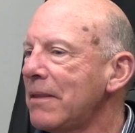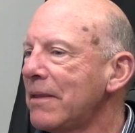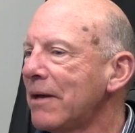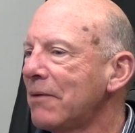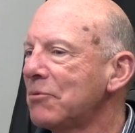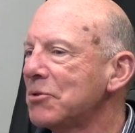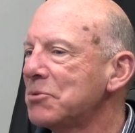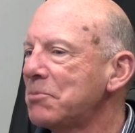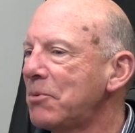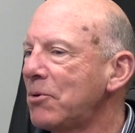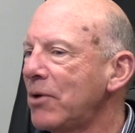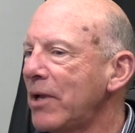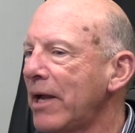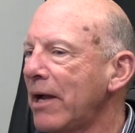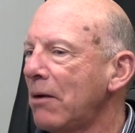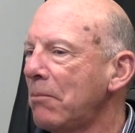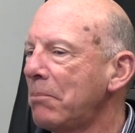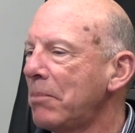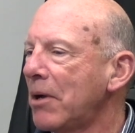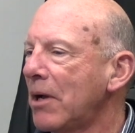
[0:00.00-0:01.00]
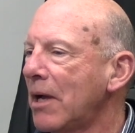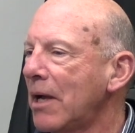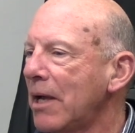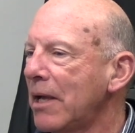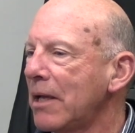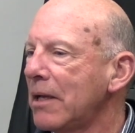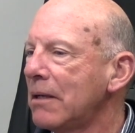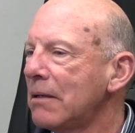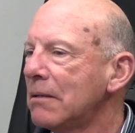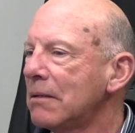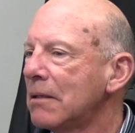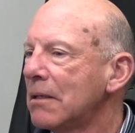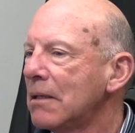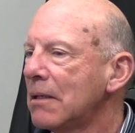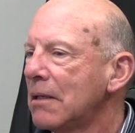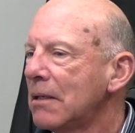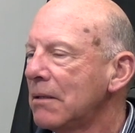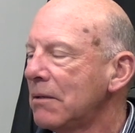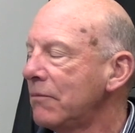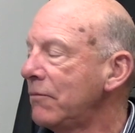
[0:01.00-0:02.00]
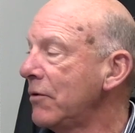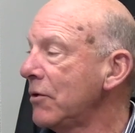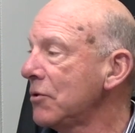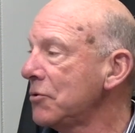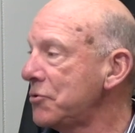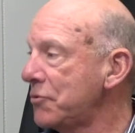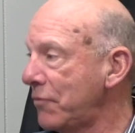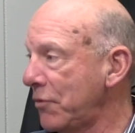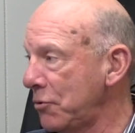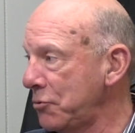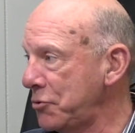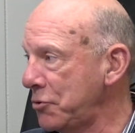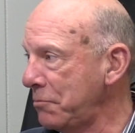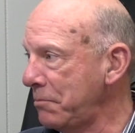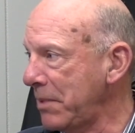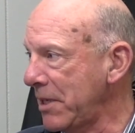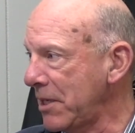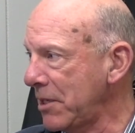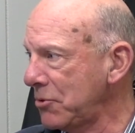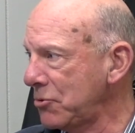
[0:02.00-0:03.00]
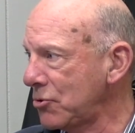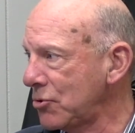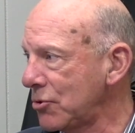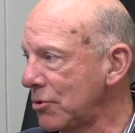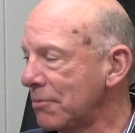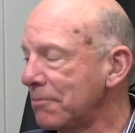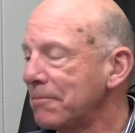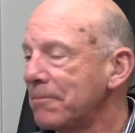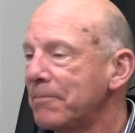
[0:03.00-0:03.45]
that was put out by the Village of Ocean Beach,